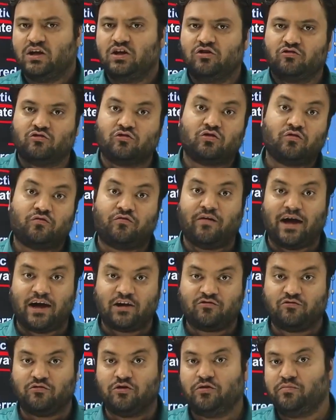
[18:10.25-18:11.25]
So the
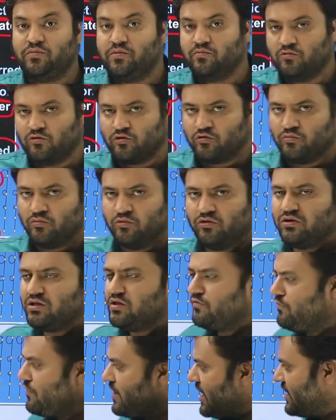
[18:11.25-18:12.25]
fetch would be more
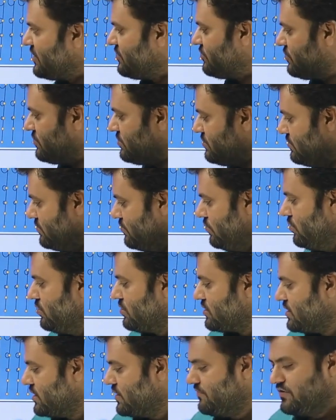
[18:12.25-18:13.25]
the fetch, more
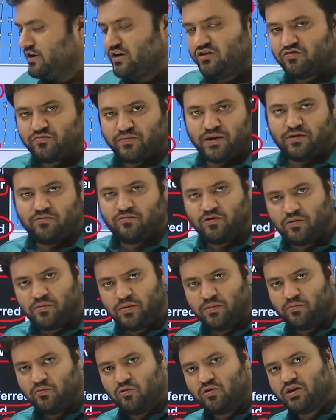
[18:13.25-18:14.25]
the wind speed would be,
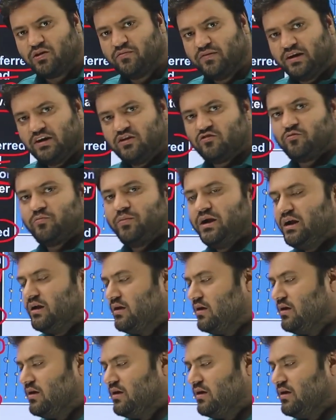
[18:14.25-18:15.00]
more the wind speed,